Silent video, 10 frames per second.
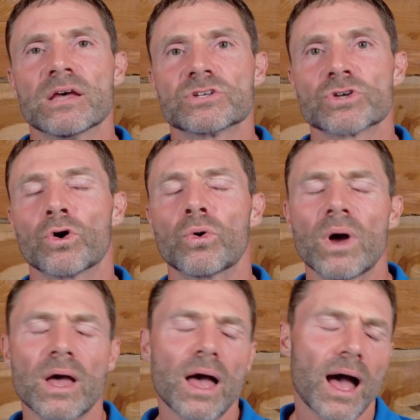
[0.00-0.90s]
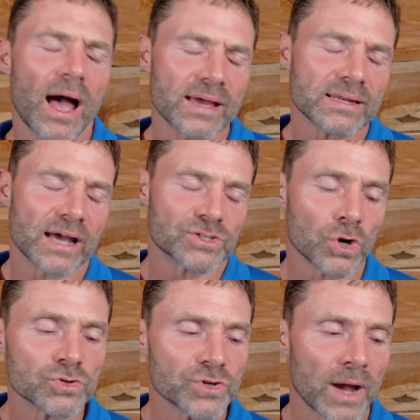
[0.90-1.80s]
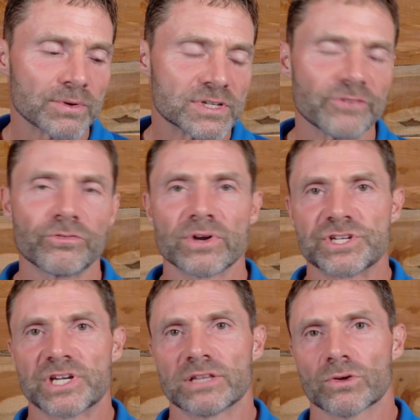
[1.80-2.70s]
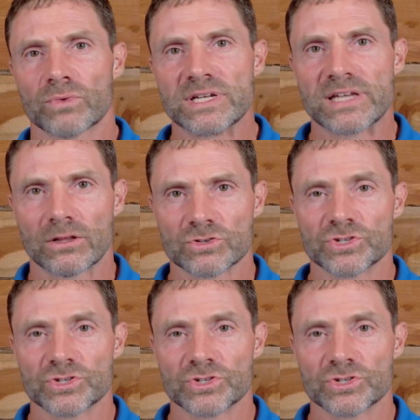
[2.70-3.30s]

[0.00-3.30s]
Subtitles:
So I told you I would differentiate the retailer.